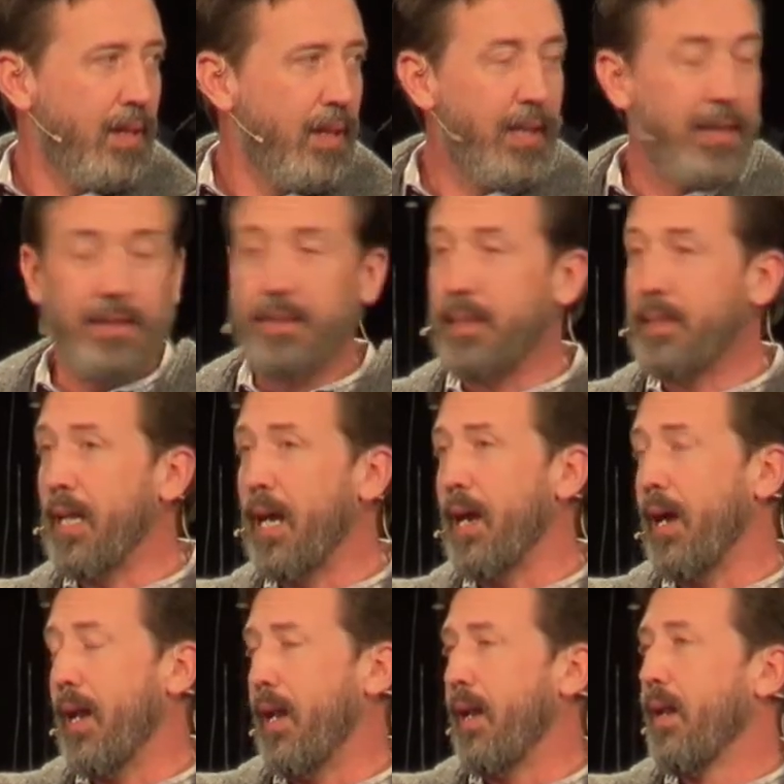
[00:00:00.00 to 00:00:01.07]
I just sit
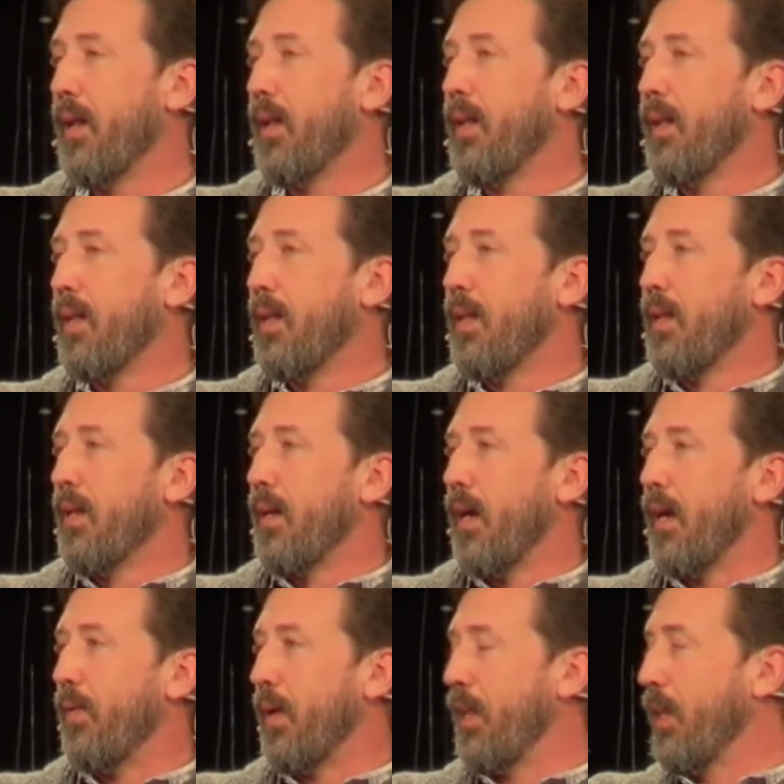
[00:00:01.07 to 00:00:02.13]
there and
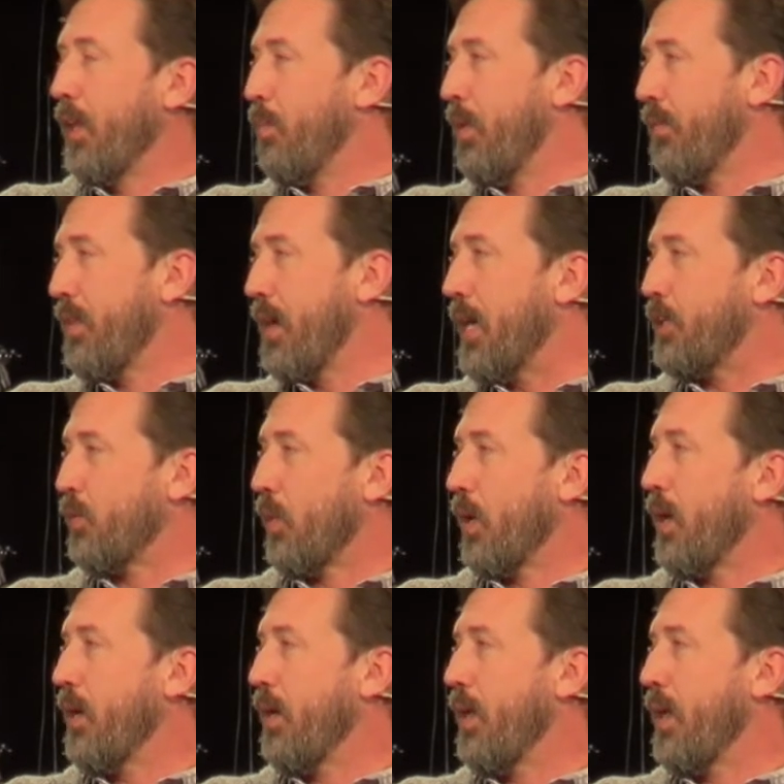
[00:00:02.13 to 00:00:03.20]
I read a little bit of God's
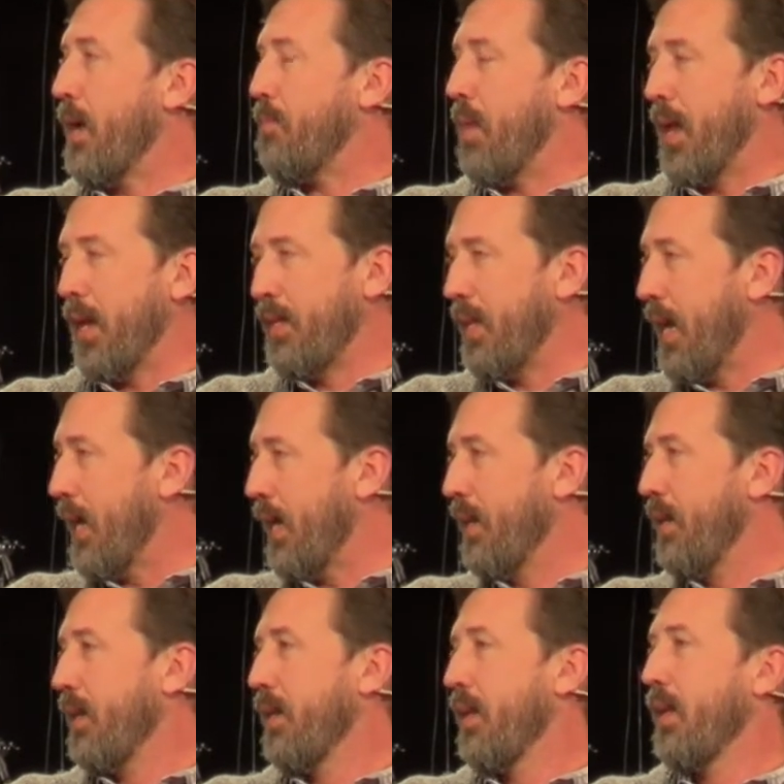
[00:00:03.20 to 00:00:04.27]
word and I meditate.
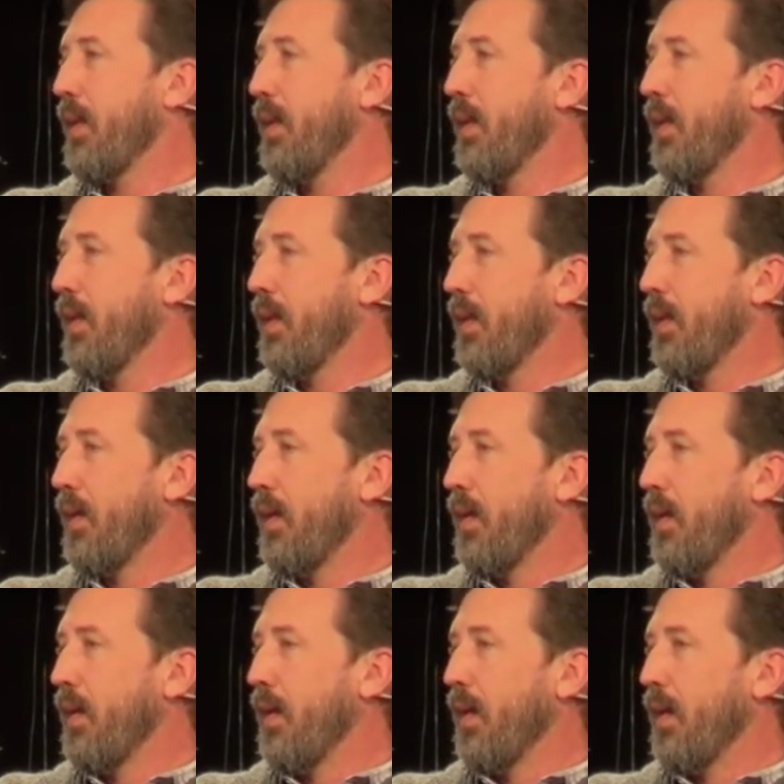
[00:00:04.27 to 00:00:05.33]

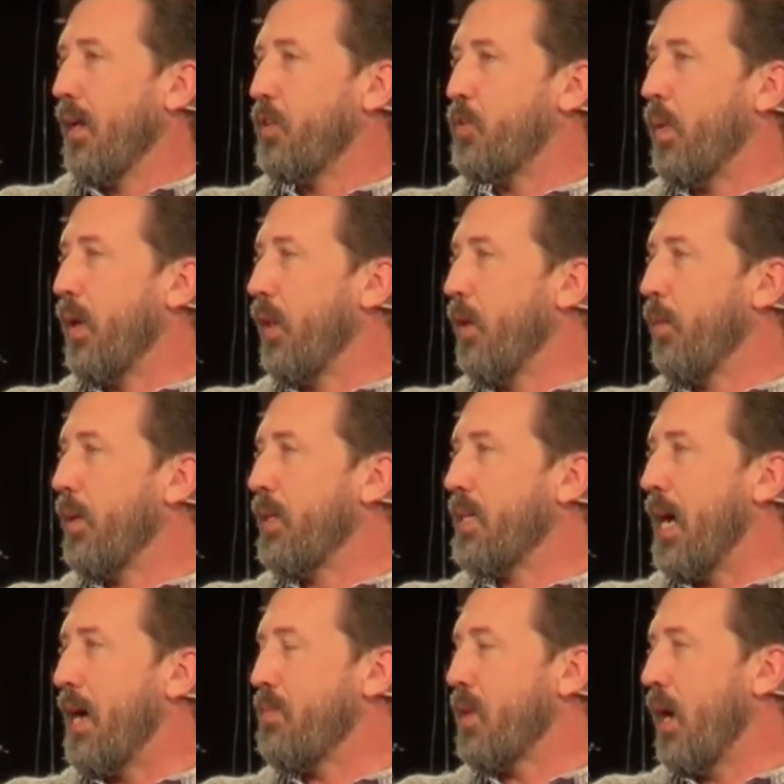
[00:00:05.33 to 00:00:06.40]
And I spend a little bit of
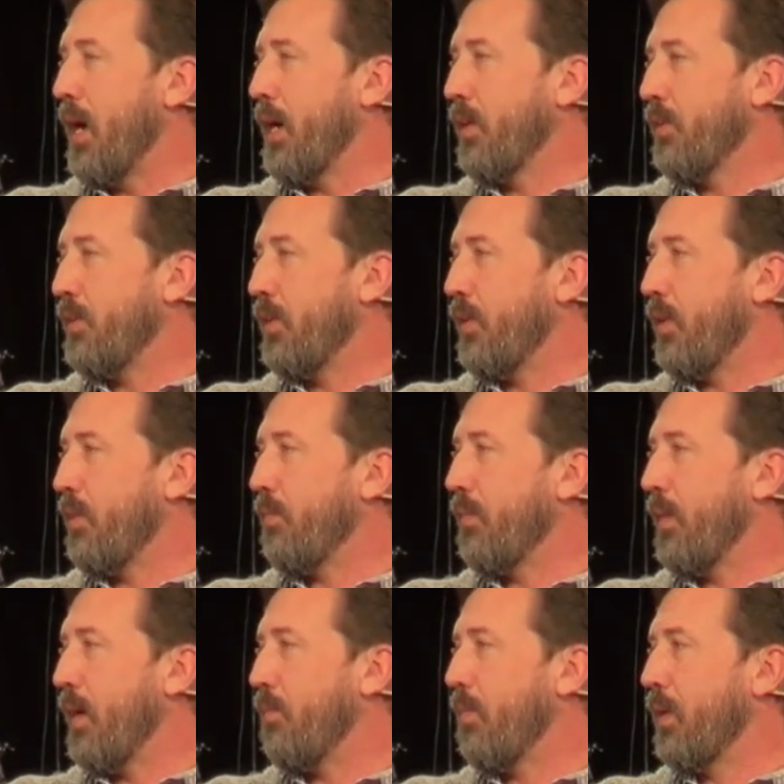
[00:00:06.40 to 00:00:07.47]
time talking to
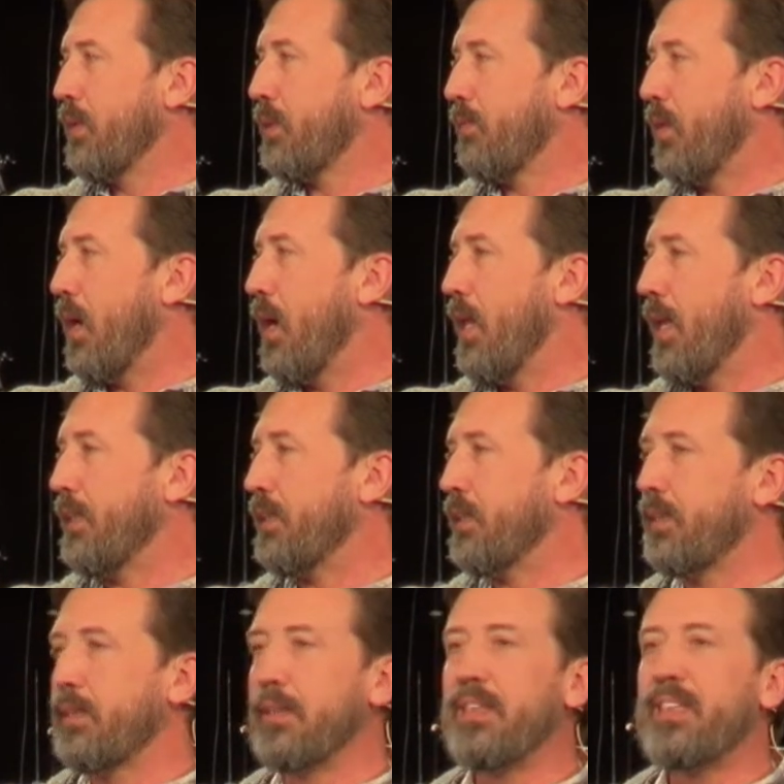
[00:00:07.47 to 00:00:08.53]
him. And most of all, I
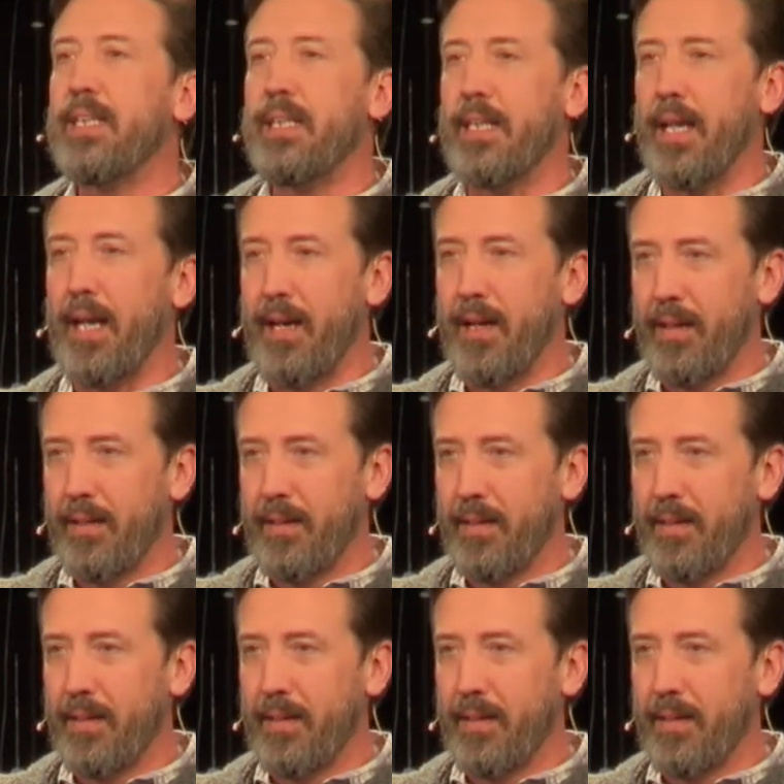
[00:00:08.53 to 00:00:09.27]
just sit there.